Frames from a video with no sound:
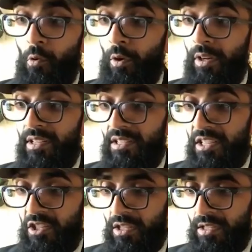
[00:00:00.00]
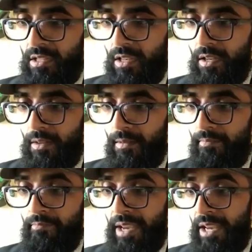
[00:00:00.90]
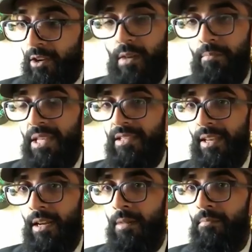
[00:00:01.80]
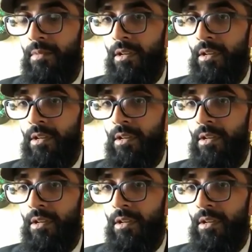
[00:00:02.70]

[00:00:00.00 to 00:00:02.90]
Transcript: organizations may not be set up